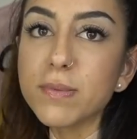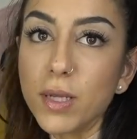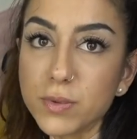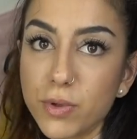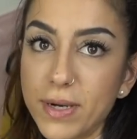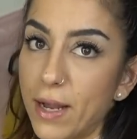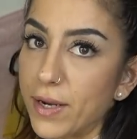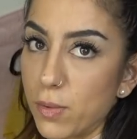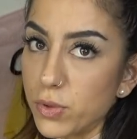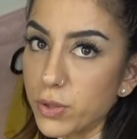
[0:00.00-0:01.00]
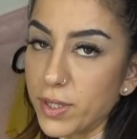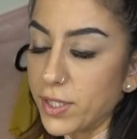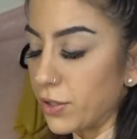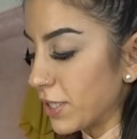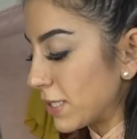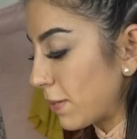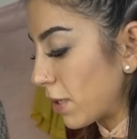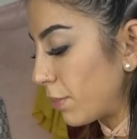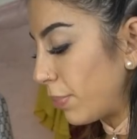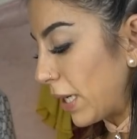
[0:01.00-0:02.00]
irresponsible right now and I almost don't wanna tell you guys
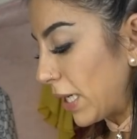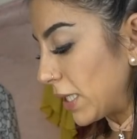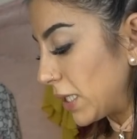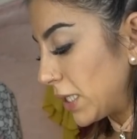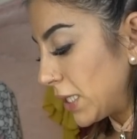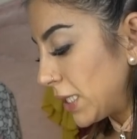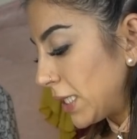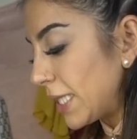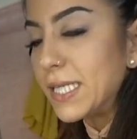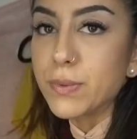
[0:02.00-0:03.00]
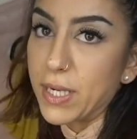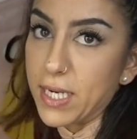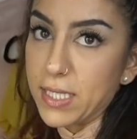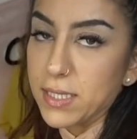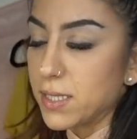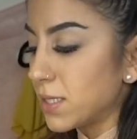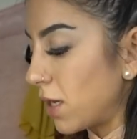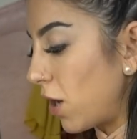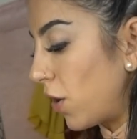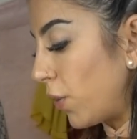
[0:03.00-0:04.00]
about it, but it is what it is.
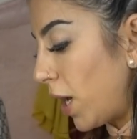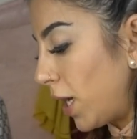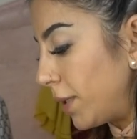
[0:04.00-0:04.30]
So,